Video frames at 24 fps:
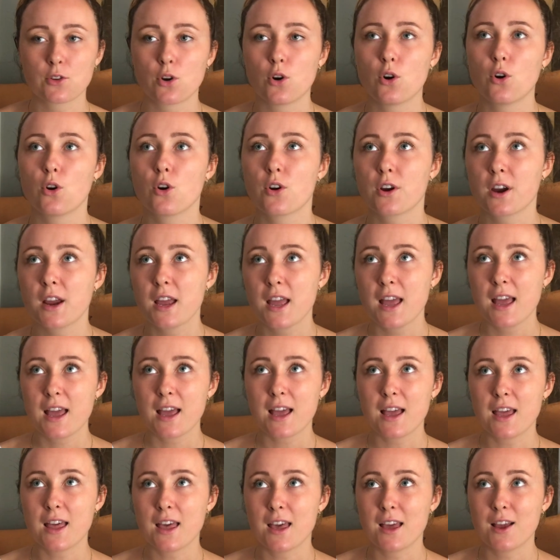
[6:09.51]
or
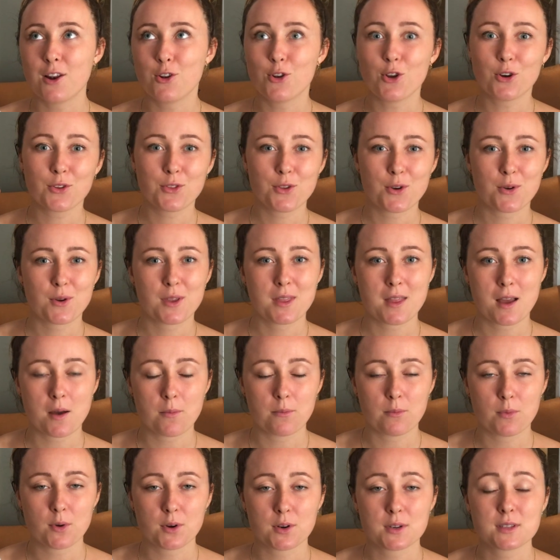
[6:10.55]
lottery
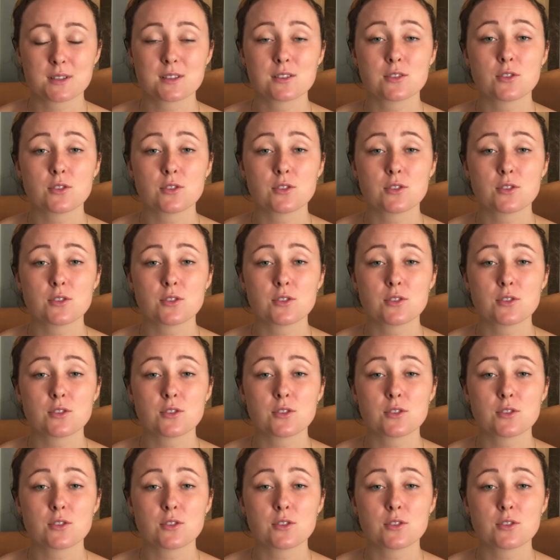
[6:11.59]
numbers.